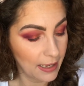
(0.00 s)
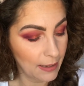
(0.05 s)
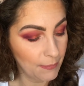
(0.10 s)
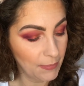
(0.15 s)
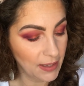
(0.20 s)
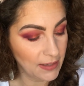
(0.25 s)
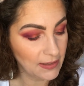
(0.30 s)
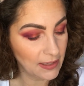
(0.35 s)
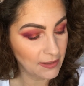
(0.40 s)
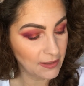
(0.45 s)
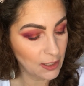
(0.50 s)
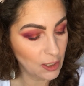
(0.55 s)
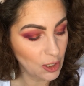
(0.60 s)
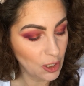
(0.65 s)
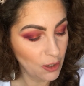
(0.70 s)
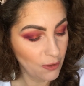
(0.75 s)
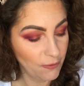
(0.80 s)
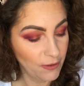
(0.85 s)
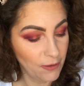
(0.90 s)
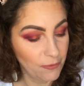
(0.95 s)
This is the
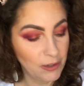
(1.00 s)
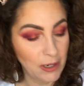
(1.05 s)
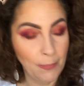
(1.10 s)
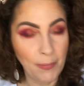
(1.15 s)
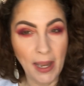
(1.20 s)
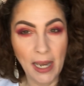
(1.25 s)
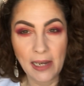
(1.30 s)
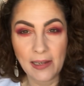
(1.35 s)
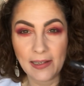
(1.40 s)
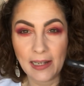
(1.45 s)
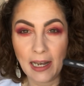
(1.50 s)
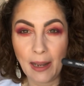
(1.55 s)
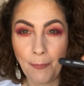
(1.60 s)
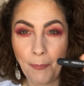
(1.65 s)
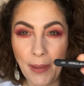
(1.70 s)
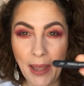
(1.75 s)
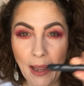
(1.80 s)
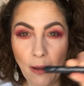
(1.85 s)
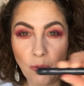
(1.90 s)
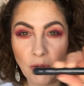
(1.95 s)
250 pencil and
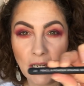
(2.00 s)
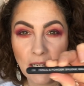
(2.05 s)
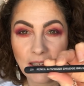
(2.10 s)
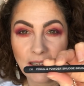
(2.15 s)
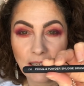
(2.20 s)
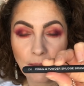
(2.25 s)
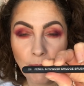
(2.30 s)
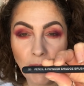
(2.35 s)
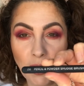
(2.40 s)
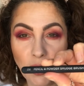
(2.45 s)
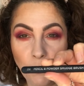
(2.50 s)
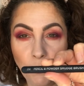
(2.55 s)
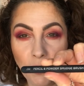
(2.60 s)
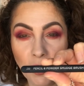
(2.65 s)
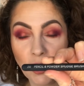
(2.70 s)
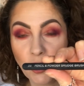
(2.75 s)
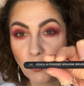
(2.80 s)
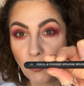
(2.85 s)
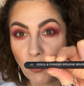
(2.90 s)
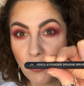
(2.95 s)
powder smudge
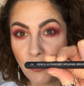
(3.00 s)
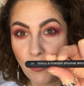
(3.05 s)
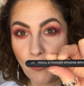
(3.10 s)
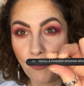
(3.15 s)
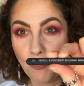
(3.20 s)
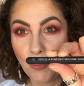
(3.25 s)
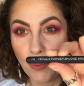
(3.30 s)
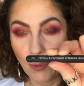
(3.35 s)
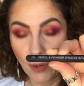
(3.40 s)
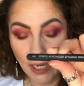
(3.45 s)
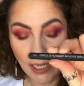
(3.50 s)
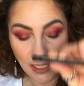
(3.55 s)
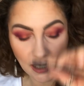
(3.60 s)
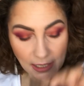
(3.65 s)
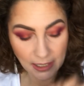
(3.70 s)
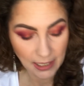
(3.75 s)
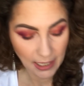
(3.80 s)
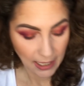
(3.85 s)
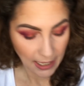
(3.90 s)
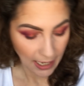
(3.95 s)
brush with the point,